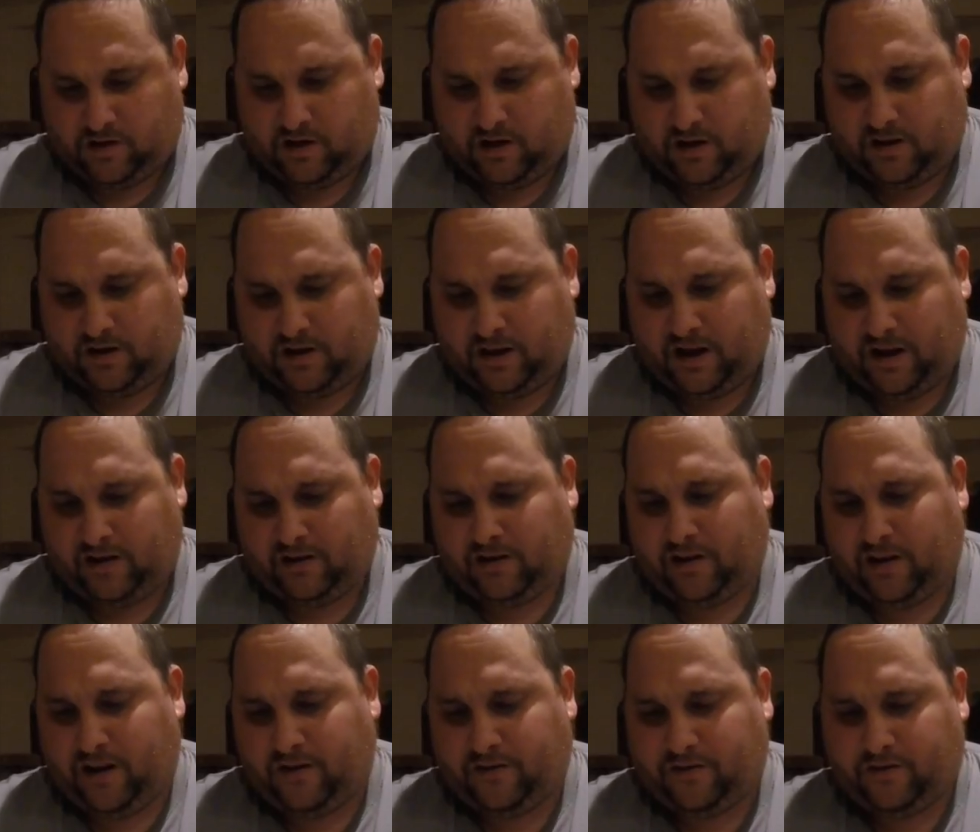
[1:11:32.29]
And now
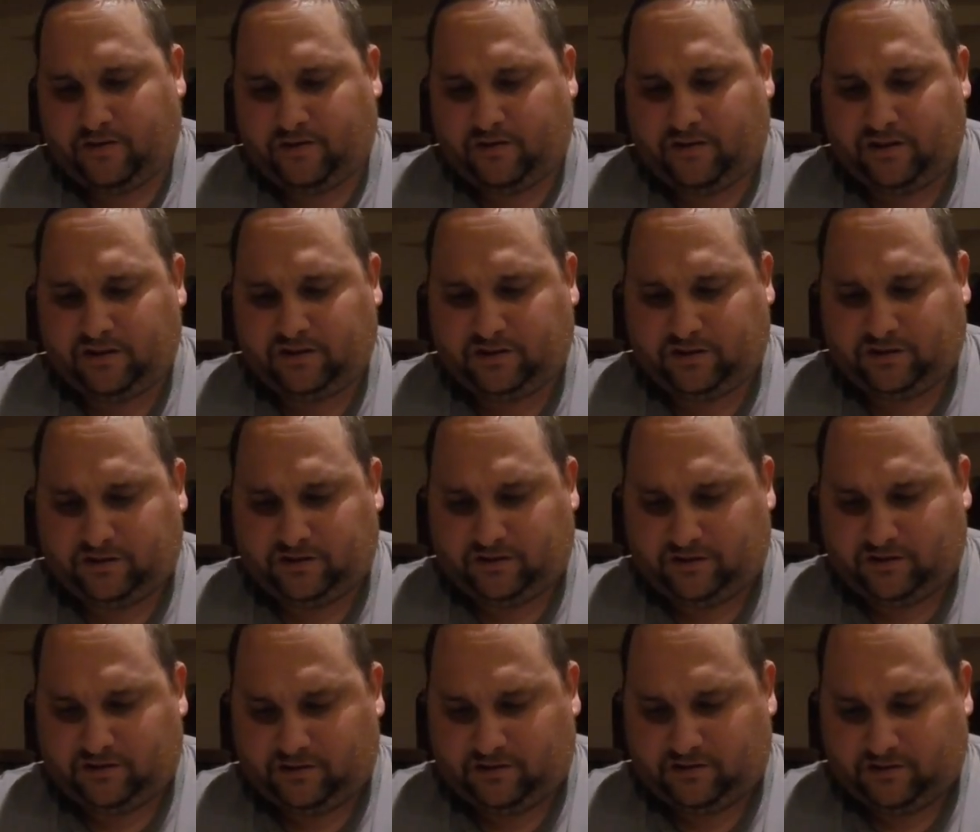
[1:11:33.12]
you have the
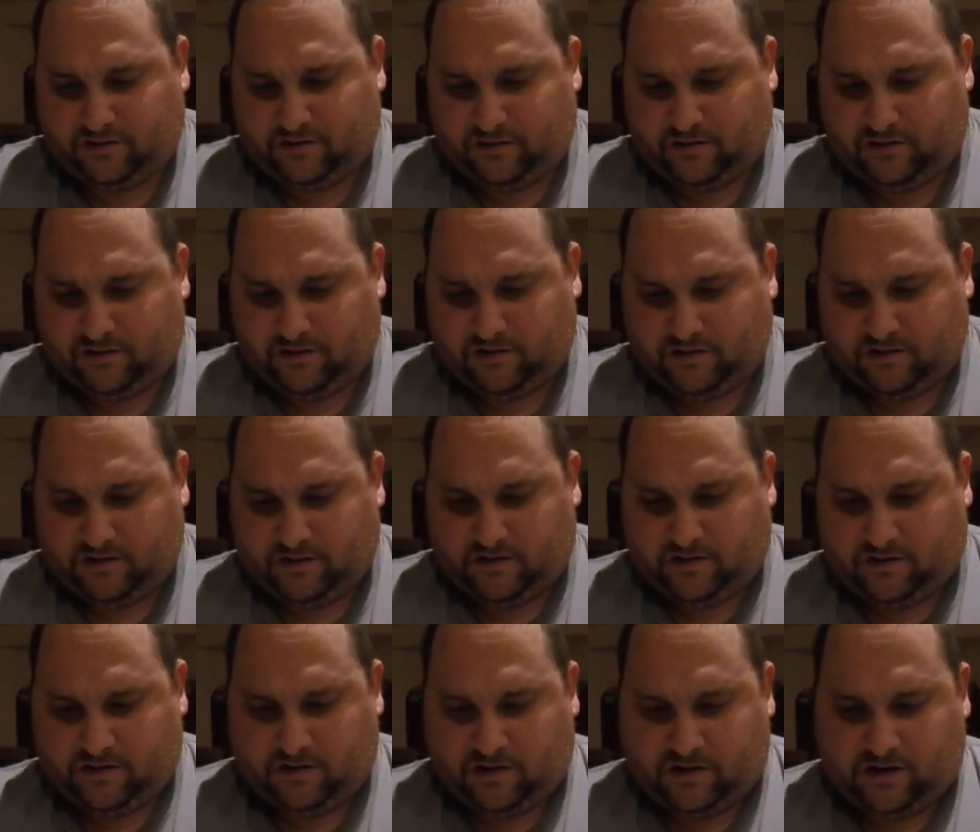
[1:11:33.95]
thrusters.
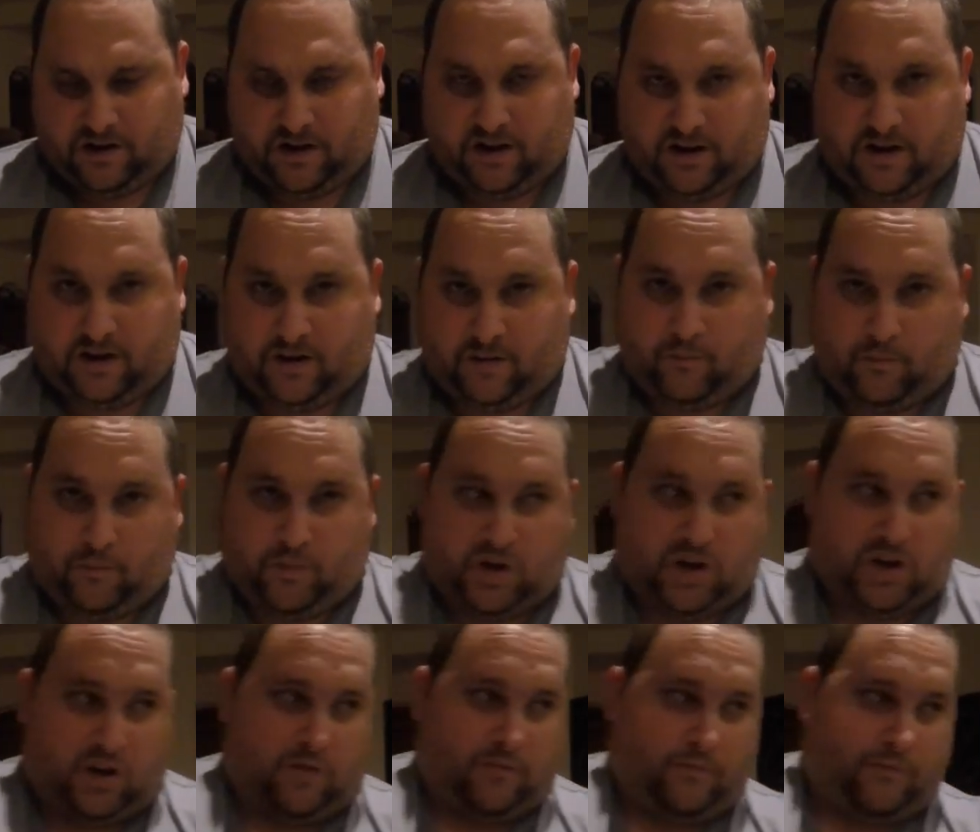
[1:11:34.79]
And
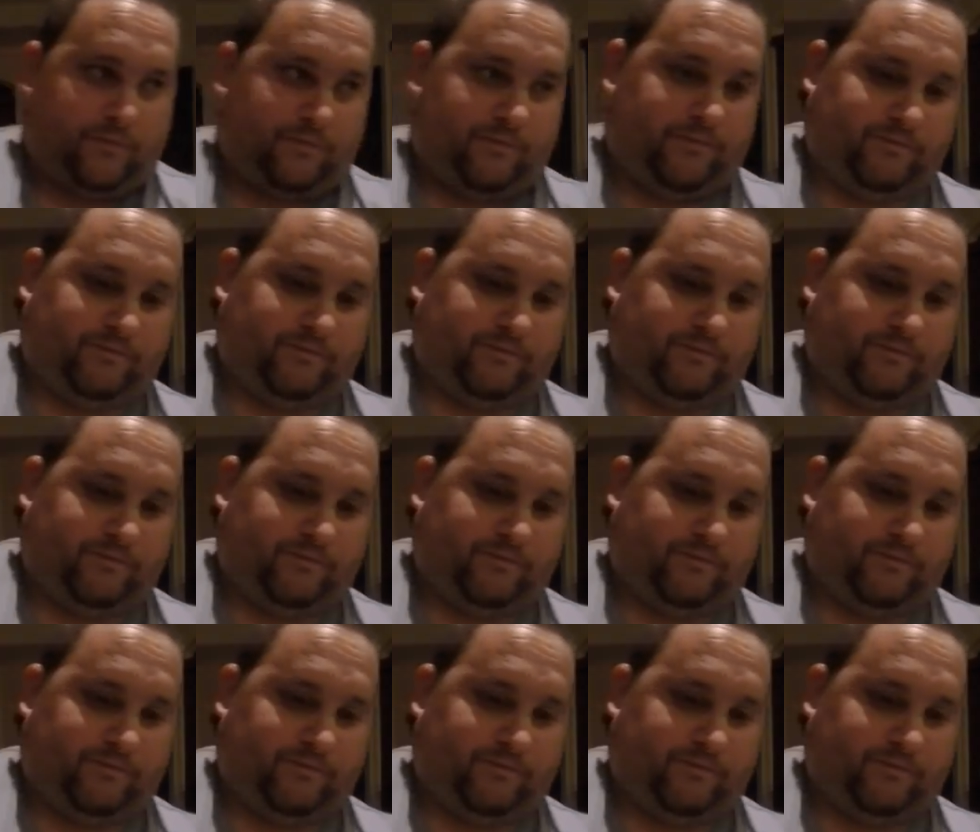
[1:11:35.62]
boom.